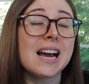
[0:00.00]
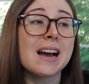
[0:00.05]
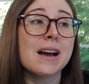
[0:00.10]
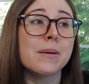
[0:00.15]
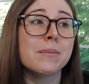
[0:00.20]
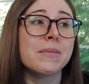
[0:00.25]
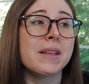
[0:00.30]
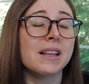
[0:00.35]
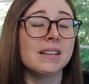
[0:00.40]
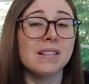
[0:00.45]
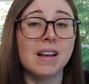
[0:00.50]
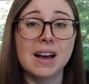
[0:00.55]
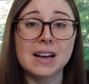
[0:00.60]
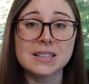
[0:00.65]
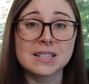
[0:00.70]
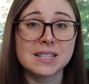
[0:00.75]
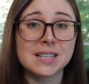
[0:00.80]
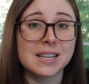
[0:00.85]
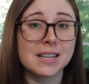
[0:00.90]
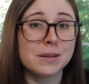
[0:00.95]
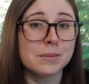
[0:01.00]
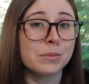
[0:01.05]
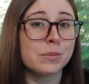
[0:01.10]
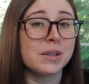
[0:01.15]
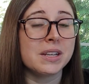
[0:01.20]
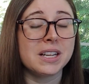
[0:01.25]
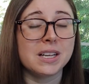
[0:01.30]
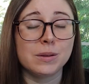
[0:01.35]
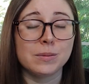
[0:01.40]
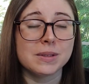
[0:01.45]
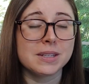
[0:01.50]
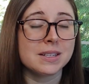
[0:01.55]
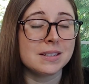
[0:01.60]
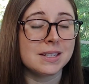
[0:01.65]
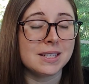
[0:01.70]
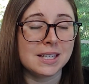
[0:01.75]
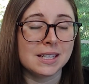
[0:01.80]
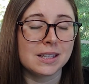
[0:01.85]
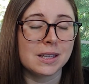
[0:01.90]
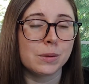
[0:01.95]
Um, they lost him when he was
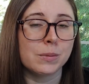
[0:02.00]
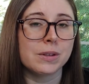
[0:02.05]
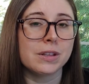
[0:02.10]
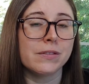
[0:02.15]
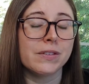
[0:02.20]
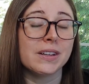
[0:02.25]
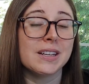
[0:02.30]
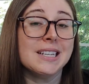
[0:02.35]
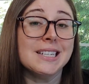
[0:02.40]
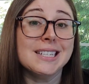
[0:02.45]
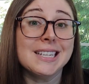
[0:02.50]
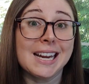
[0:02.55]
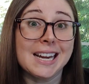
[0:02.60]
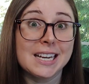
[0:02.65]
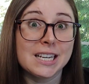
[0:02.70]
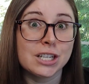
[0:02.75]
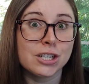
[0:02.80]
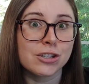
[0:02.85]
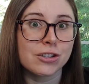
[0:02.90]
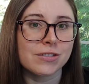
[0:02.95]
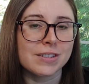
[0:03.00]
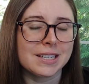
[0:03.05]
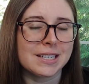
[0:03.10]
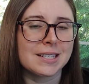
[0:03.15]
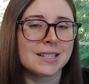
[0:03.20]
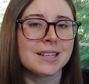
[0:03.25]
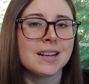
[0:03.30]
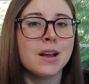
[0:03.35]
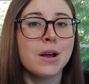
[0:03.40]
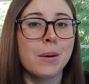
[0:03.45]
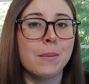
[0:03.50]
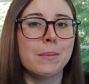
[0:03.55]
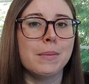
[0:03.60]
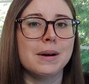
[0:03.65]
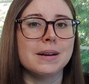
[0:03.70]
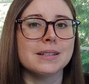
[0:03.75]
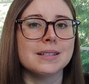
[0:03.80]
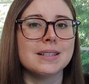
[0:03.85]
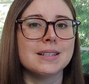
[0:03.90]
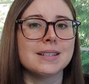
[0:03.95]
dealing with a very dangerous
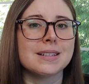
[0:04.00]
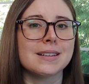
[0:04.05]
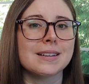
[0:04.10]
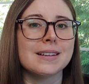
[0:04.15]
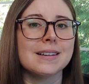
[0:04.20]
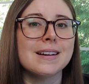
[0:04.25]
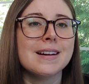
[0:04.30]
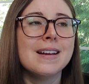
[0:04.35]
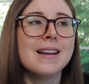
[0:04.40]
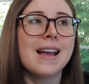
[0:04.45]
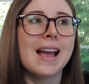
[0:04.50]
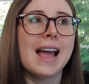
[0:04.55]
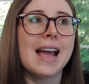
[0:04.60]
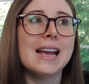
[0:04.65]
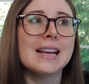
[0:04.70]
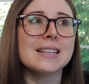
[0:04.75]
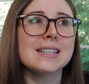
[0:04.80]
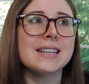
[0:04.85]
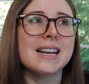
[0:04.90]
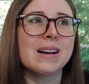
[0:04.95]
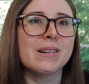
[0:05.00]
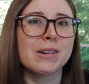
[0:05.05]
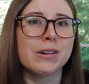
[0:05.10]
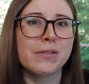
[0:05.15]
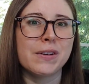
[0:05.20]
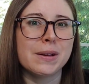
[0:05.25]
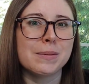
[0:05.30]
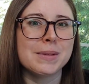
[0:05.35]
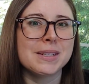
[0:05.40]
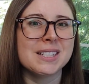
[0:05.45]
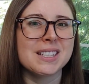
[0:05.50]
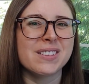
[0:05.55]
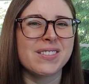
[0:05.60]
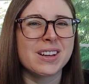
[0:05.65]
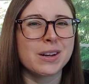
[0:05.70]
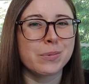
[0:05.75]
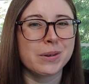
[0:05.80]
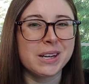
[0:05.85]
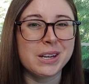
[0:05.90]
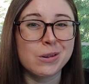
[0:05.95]
monster, and now her family's
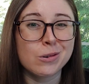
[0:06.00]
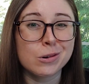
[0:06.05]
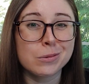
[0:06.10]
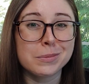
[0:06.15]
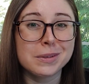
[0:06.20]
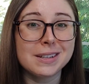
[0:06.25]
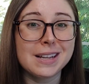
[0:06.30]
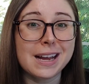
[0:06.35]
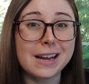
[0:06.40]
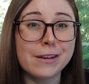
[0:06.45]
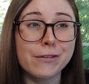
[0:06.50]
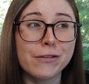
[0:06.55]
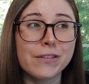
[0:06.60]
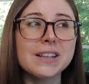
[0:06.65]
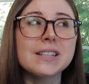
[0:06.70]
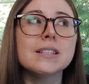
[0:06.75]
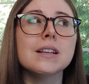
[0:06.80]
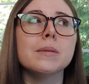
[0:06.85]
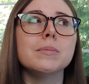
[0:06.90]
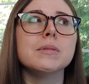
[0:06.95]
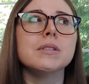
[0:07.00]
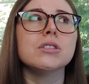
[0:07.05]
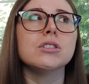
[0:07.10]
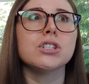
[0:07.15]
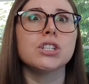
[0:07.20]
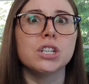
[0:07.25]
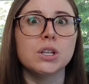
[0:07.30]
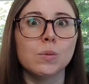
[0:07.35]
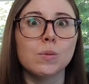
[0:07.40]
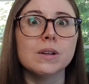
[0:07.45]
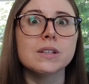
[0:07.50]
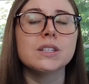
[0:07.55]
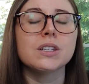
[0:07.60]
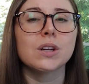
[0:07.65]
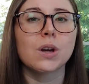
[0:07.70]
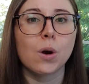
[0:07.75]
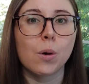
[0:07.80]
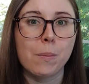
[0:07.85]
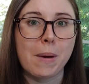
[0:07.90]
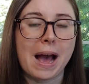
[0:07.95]
living a pretty normal life, except she wants
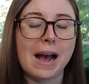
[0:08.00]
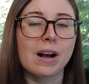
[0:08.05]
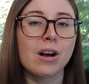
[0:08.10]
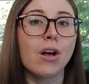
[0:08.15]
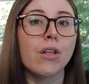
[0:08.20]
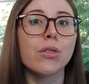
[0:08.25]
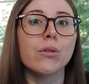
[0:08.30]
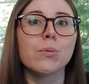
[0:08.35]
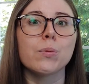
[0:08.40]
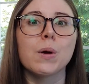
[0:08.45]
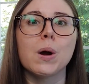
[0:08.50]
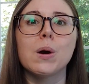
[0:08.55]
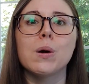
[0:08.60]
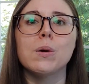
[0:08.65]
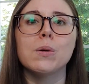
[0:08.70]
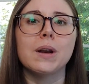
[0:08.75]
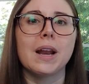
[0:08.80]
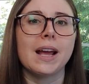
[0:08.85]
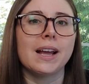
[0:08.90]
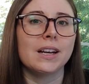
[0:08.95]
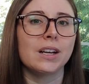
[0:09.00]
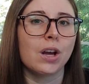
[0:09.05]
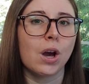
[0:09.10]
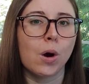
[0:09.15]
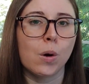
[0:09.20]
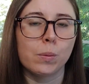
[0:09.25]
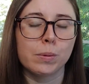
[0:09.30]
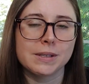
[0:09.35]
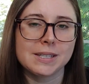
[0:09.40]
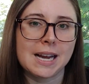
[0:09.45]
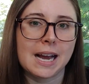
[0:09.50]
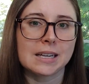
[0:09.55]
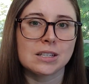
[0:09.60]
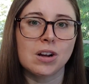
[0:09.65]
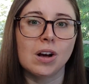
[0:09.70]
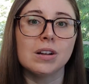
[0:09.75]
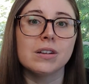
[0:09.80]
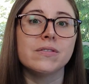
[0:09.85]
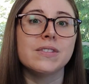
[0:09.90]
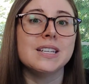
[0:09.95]
to go back on the road and go
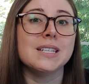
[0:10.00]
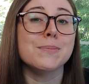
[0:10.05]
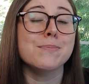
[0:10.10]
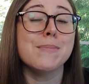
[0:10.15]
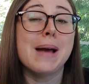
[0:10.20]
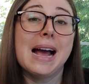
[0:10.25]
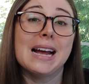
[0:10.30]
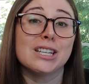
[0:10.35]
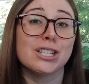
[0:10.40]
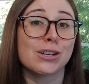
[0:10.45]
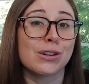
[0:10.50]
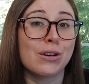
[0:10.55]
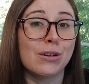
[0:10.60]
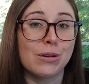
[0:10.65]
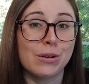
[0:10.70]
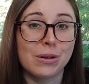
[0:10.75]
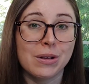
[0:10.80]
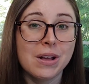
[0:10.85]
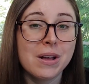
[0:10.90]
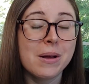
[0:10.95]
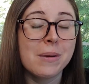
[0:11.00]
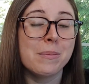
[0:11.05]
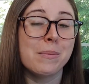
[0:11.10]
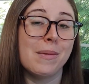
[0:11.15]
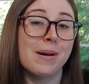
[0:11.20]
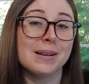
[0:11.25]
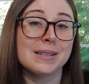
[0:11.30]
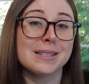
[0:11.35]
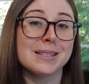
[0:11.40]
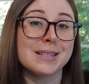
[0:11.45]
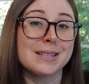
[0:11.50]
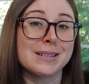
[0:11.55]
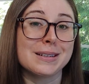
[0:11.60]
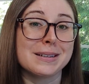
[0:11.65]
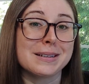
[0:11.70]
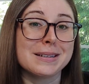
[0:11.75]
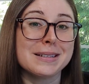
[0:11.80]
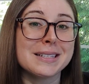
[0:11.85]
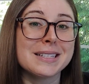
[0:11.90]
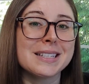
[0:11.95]
protect all of these magical
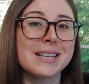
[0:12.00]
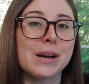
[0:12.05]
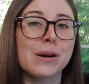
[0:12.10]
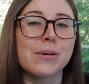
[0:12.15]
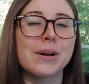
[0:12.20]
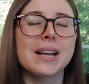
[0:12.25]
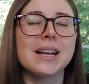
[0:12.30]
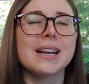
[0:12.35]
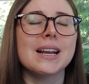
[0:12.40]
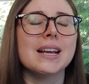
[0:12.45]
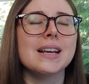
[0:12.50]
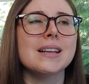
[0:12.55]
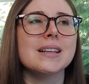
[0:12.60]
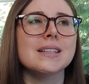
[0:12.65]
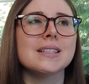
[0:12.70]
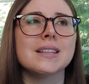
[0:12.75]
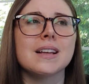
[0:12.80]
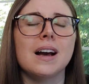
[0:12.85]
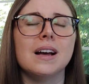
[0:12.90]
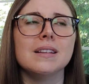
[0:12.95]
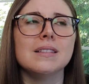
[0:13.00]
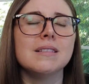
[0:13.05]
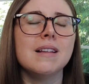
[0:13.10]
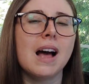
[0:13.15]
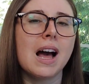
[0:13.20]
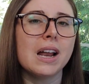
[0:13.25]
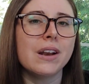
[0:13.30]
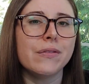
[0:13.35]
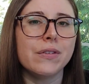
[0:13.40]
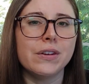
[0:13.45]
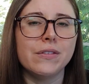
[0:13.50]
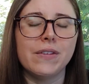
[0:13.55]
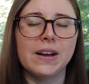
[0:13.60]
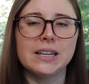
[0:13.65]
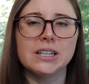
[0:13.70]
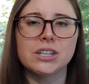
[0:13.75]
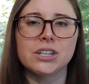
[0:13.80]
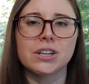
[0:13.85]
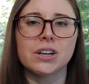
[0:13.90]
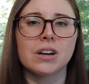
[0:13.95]
monsters. So it is a lot of
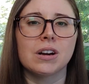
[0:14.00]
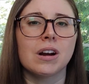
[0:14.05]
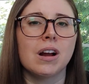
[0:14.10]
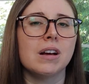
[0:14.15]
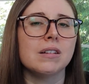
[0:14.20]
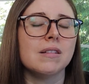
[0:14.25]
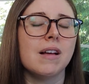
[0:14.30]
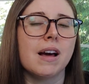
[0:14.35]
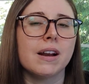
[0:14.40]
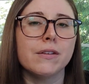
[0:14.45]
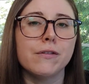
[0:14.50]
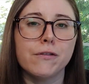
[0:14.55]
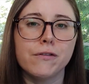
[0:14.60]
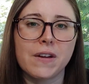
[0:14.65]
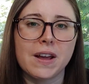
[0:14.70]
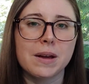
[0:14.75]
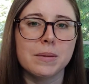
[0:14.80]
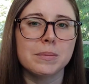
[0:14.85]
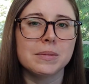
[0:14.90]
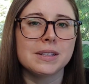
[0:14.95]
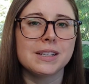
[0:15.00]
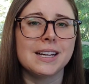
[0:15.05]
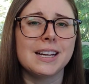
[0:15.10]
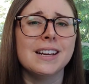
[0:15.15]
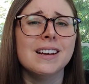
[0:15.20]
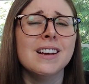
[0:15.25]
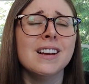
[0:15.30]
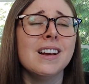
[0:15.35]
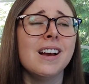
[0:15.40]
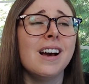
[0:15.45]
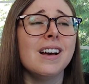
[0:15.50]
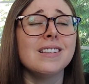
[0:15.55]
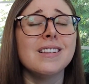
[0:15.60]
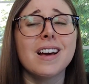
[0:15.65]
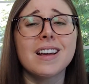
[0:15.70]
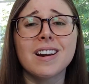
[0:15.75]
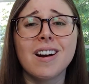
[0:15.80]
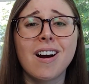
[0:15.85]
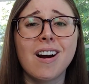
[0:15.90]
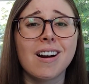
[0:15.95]
adventure, a lot of family, a
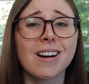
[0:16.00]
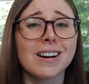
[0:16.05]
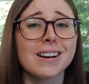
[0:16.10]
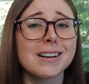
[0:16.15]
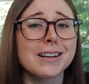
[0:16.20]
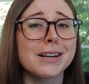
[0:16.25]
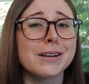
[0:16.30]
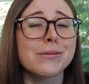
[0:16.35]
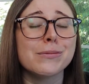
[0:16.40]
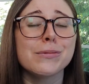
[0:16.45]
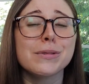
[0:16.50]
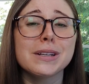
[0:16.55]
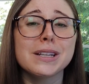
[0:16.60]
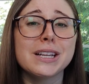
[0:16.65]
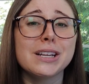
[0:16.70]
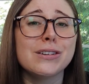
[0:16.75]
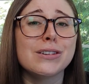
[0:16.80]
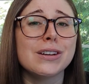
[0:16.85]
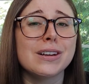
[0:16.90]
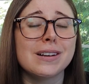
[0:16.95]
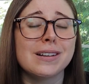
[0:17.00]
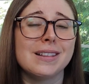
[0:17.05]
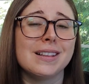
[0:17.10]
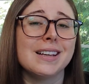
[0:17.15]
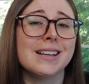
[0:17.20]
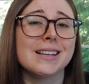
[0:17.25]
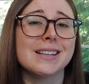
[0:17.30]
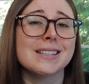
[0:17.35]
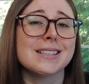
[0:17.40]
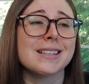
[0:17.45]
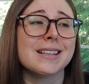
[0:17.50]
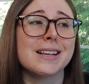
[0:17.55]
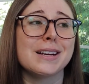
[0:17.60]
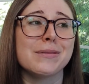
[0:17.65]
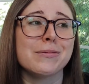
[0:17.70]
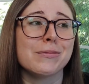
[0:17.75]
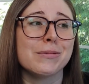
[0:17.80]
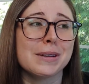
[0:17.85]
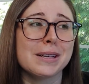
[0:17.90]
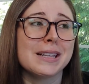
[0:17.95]
lot of heart, and really good things that
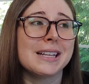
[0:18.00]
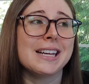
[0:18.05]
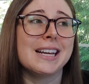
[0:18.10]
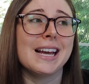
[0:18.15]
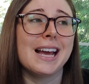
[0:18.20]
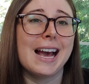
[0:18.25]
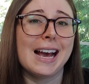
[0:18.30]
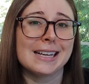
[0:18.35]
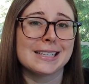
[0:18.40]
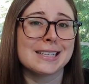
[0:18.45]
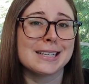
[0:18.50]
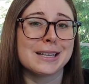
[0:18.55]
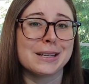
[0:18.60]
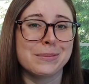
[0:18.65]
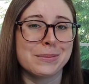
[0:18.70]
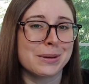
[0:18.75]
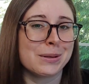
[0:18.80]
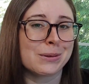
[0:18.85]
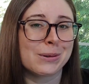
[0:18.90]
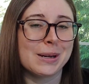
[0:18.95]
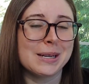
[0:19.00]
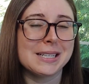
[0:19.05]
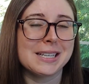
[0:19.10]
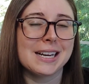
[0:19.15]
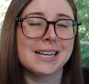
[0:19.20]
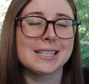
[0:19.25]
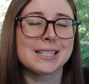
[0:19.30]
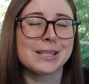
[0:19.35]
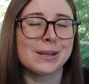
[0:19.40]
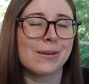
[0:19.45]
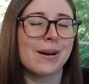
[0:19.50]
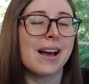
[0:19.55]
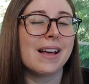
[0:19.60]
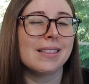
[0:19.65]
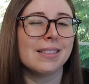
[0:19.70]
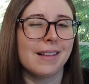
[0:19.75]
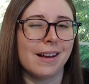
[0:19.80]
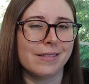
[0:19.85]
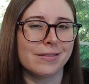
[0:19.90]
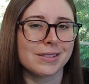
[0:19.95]
really excellent middle grade does. So I
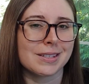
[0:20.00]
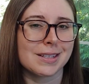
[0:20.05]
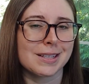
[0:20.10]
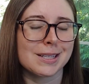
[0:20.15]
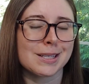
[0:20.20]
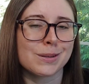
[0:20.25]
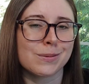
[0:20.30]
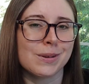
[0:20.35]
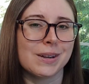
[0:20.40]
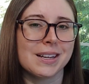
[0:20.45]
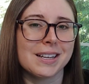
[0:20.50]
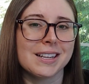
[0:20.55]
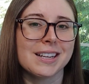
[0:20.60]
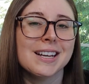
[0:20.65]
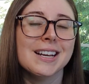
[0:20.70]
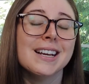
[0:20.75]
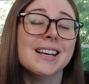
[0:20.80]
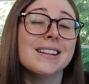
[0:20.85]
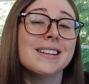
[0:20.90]
loved this one.